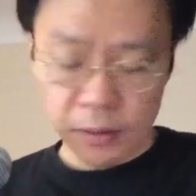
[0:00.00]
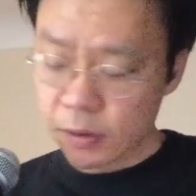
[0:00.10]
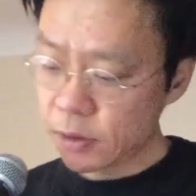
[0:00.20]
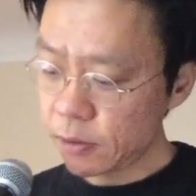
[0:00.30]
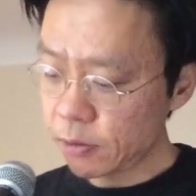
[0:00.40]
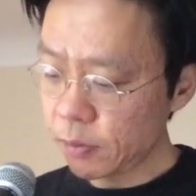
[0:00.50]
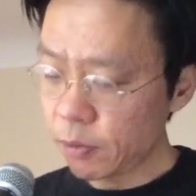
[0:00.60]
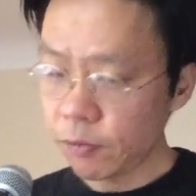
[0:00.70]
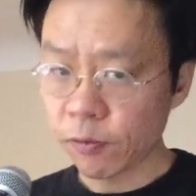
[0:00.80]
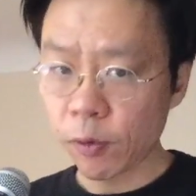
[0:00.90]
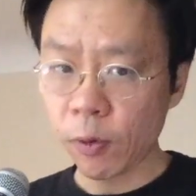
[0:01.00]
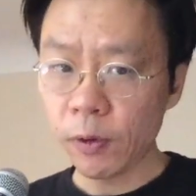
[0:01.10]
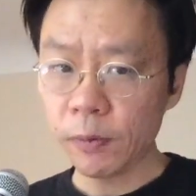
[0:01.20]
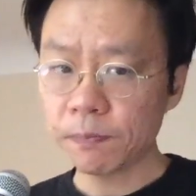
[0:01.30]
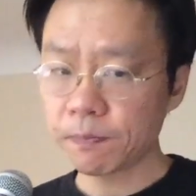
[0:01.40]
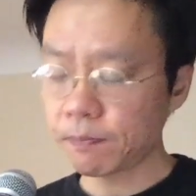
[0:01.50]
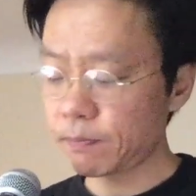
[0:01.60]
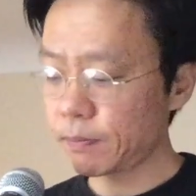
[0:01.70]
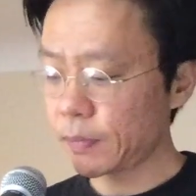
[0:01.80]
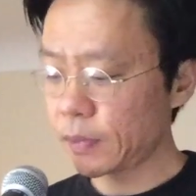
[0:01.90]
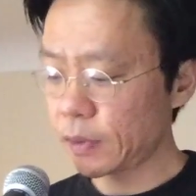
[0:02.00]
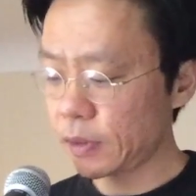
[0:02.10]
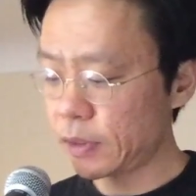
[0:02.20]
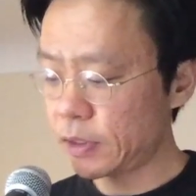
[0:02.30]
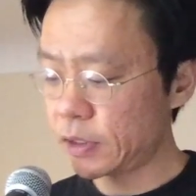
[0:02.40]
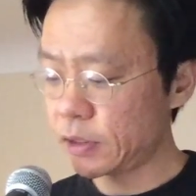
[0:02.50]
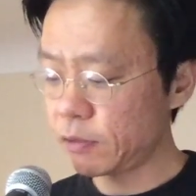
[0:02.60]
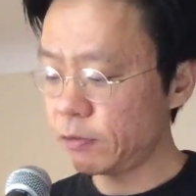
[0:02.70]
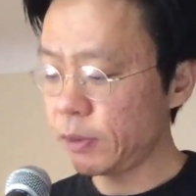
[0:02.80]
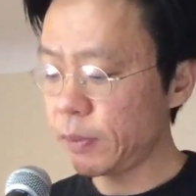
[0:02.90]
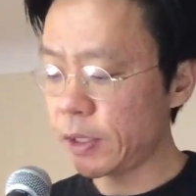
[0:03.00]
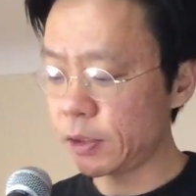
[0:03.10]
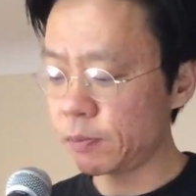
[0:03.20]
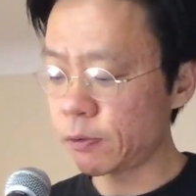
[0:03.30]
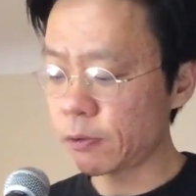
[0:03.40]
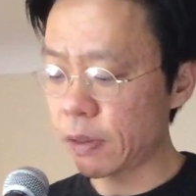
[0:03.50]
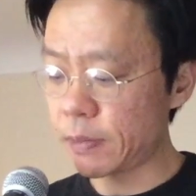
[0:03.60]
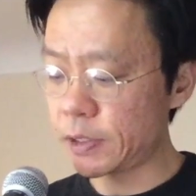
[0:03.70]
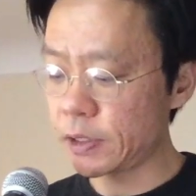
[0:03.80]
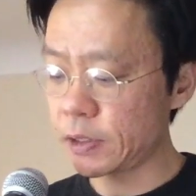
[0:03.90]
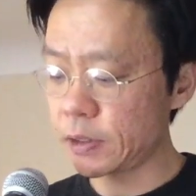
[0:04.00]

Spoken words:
So number 4 is female programmers.